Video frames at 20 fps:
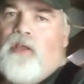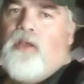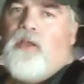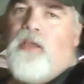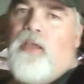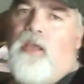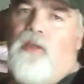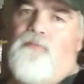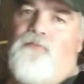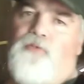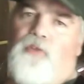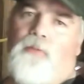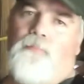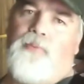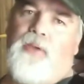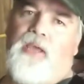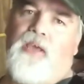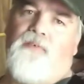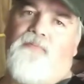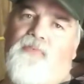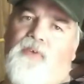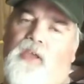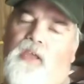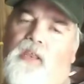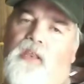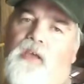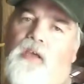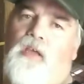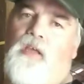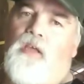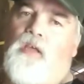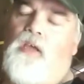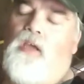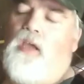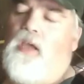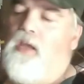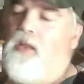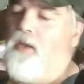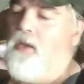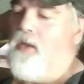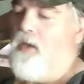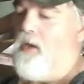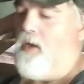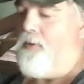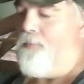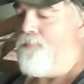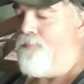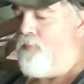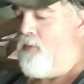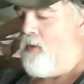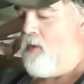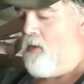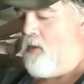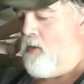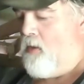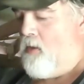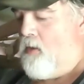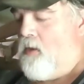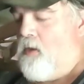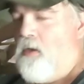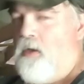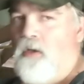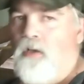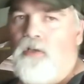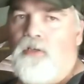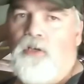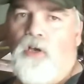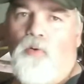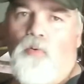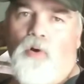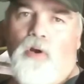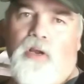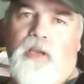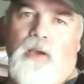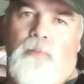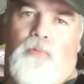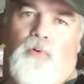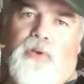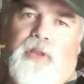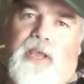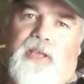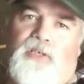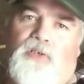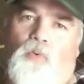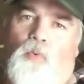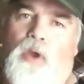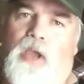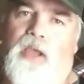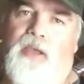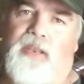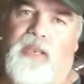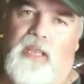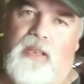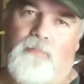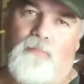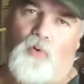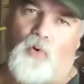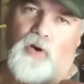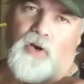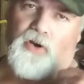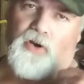in for the pig feed. And so we're a couple days away and needing more